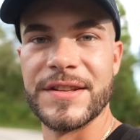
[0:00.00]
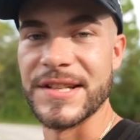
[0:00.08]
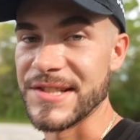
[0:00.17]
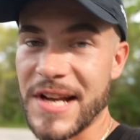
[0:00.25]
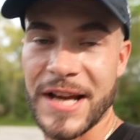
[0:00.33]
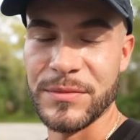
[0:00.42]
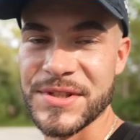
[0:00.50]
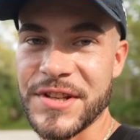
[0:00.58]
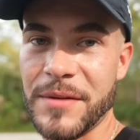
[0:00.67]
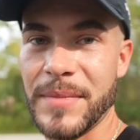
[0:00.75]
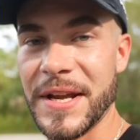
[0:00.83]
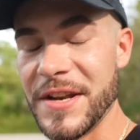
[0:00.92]
The design was
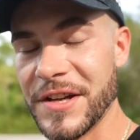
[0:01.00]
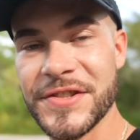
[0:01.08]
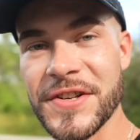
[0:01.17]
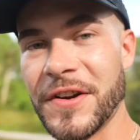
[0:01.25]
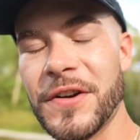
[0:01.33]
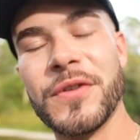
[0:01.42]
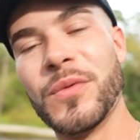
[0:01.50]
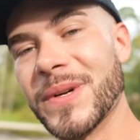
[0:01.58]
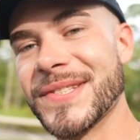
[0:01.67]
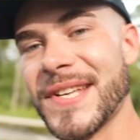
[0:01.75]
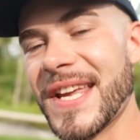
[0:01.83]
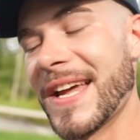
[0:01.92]
done by Nutsart.
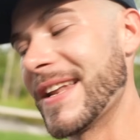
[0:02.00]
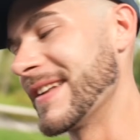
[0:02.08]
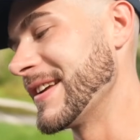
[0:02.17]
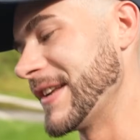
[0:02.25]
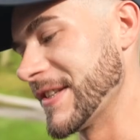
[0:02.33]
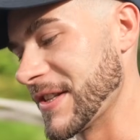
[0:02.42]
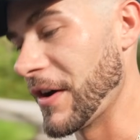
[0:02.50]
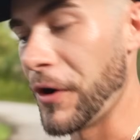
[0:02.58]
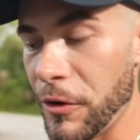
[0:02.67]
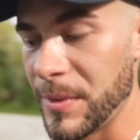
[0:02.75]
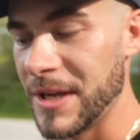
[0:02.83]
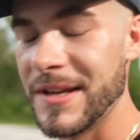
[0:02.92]
Once again, he's the
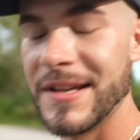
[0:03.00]
homie.